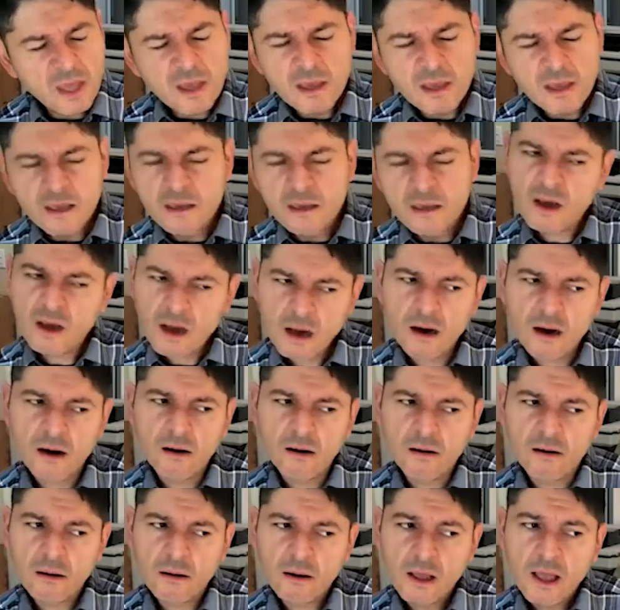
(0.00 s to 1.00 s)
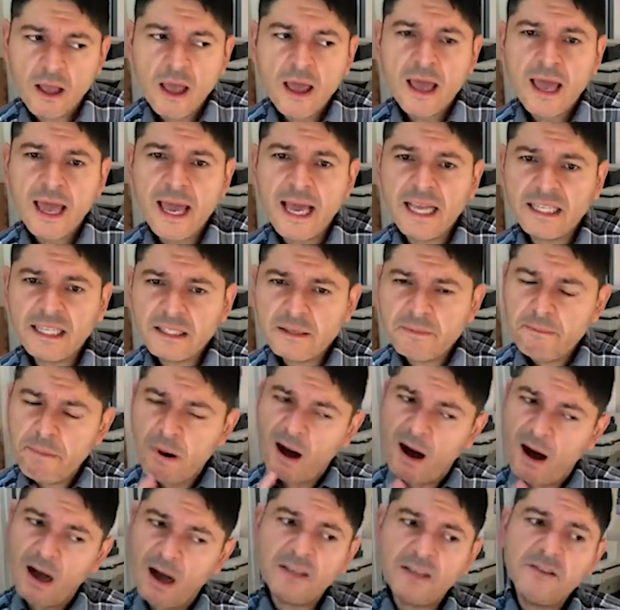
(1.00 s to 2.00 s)
It's
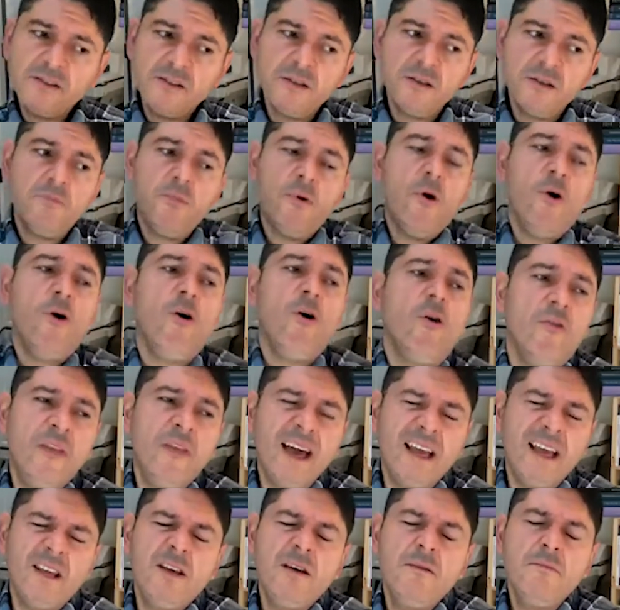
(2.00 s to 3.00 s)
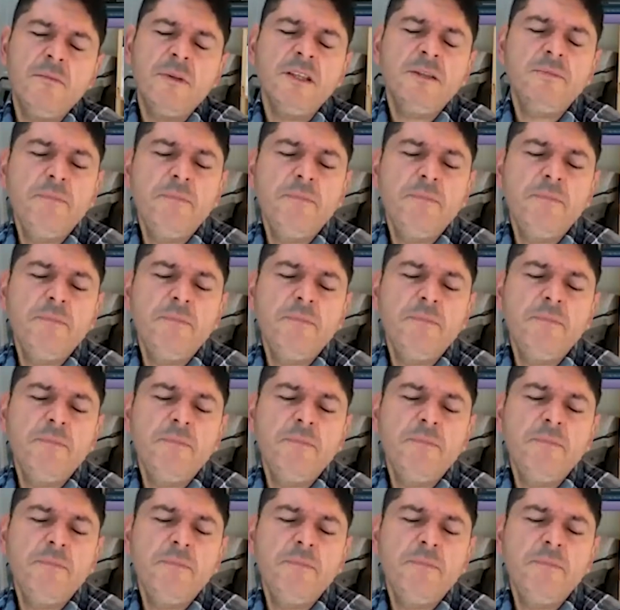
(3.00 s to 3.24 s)
possible that you